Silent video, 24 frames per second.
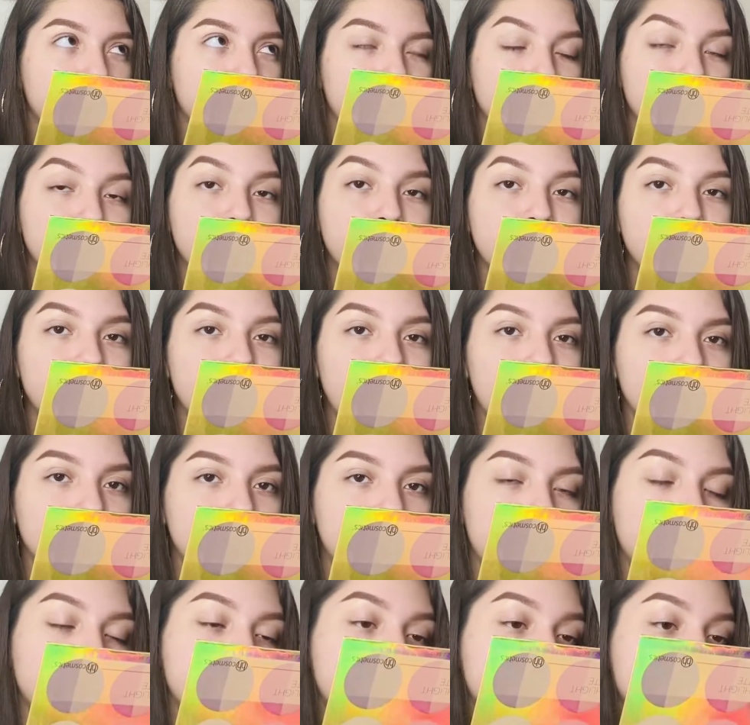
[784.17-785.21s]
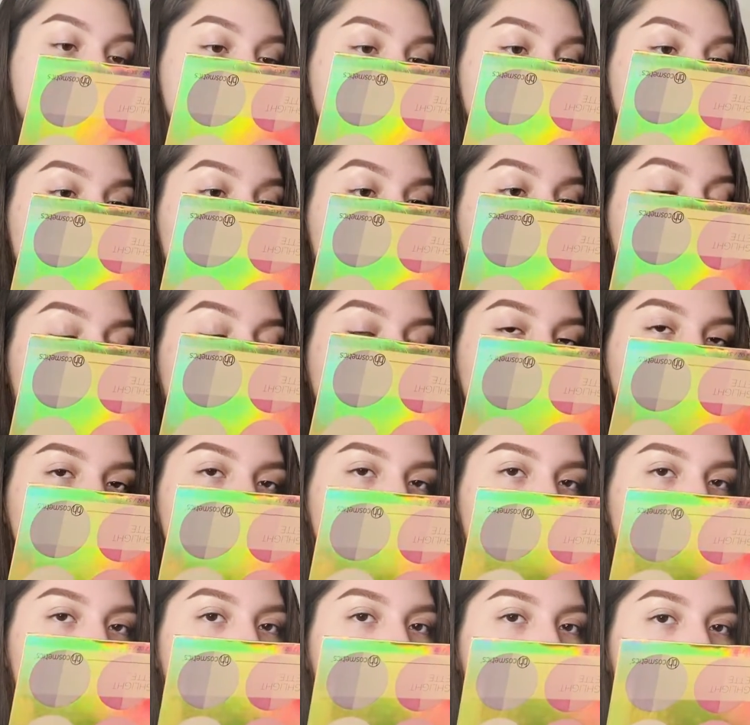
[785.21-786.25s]
two foundations. One
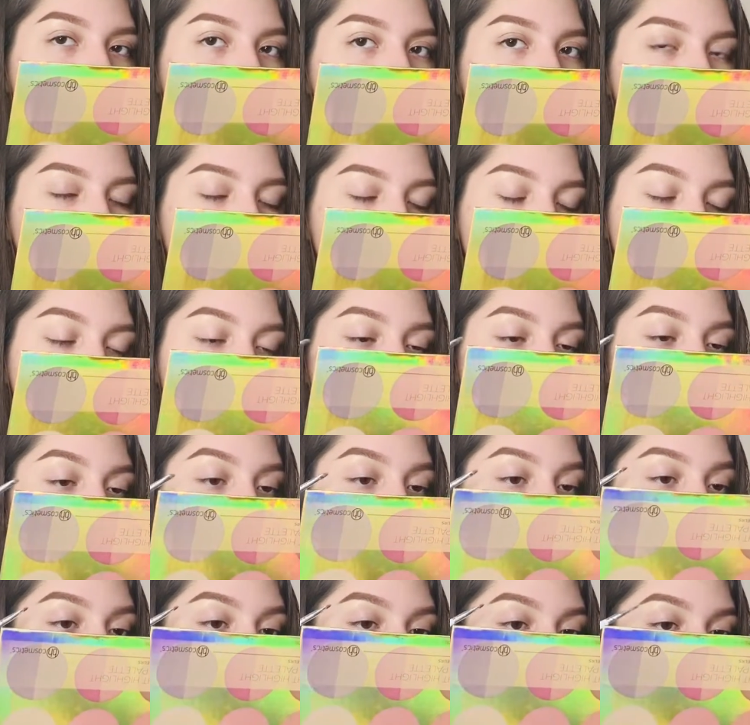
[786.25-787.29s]
lighter than my skin tone,